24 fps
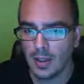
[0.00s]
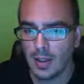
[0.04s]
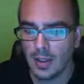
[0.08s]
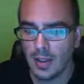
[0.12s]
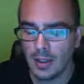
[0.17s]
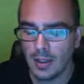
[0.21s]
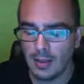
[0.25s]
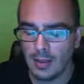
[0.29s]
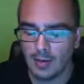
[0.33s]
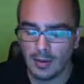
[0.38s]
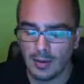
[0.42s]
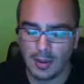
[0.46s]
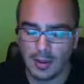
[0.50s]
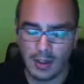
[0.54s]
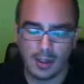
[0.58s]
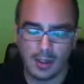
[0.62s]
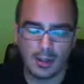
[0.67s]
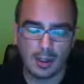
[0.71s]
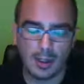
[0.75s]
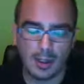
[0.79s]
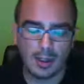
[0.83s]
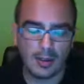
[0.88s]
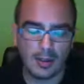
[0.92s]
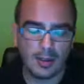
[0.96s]
And if you think
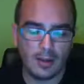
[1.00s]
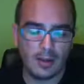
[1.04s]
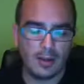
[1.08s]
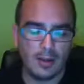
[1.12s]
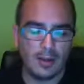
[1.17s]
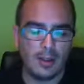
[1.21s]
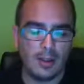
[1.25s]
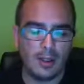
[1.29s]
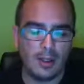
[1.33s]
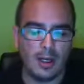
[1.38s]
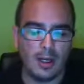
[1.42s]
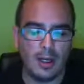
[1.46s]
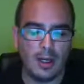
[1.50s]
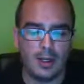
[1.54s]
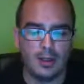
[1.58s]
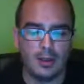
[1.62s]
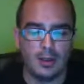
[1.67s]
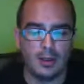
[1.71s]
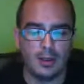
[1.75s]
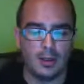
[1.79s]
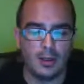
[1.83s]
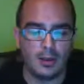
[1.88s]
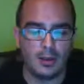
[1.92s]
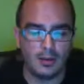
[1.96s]
about the
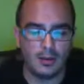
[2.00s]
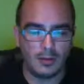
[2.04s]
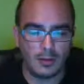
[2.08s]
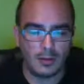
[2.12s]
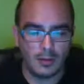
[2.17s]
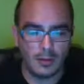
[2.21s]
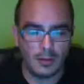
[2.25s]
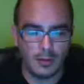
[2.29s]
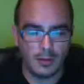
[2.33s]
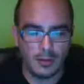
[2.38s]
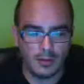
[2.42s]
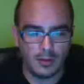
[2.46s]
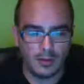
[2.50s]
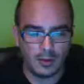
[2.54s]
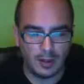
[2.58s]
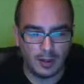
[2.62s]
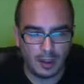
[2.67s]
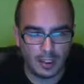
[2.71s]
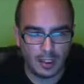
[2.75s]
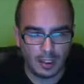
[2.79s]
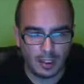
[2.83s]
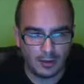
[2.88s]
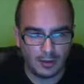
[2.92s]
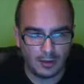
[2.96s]
hierarchy of a
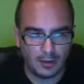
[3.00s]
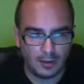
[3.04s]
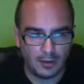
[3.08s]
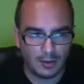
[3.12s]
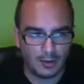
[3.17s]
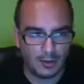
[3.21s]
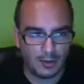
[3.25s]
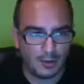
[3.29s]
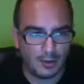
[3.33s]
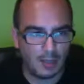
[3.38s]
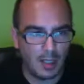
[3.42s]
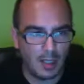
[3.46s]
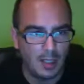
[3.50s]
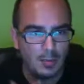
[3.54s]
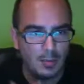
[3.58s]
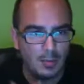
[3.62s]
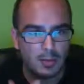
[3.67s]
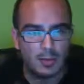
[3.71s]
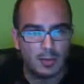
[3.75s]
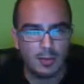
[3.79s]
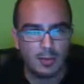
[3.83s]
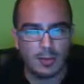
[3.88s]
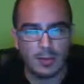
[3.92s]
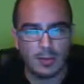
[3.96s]
text or of a
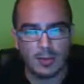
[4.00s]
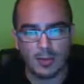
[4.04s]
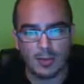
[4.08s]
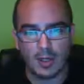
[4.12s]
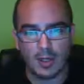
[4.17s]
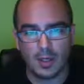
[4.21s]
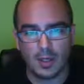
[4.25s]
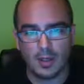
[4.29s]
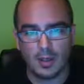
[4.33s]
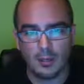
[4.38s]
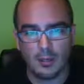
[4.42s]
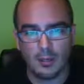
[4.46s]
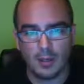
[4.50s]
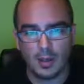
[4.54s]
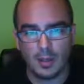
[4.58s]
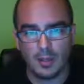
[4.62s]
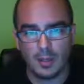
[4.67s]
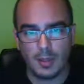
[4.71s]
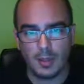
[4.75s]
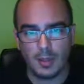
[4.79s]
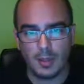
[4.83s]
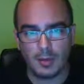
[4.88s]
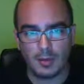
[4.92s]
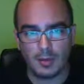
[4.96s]
paper, when you write a
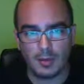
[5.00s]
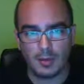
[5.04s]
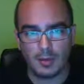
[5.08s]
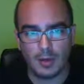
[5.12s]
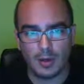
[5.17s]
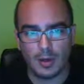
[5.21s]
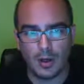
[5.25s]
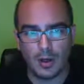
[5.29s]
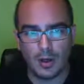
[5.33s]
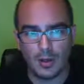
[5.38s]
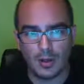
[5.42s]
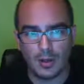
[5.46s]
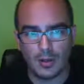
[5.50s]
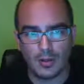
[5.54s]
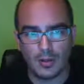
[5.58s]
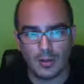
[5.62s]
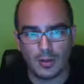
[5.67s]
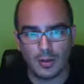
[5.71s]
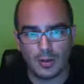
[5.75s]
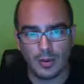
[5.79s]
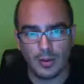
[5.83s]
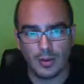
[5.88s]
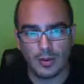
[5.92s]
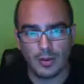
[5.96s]
paper for college
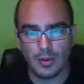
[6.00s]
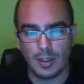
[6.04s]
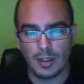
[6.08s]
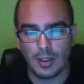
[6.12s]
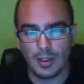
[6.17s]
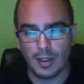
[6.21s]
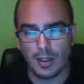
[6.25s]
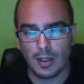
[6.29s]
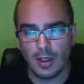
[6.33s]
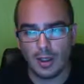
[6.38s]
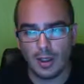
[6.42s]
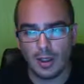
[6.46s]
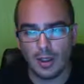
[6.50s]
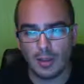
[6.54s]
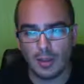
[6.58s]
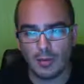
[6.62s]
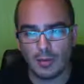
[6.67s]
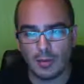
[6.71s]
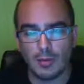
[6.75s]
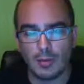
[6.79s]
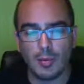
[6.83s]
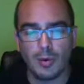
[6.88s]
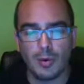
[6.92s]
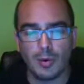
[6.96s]
or you read a
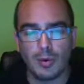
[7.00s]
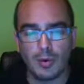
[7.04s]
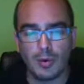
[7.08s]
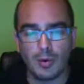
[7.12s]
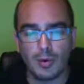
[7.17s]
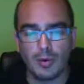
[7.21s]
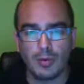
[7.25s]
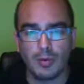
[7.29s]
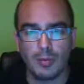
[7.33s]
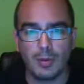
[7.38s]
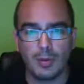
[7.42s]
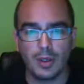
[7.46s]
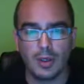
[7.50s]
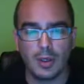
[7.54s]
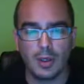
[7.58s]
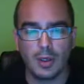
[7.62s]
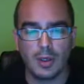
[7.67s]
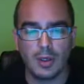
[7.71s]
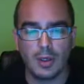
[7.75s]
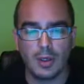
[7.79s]
report or a book,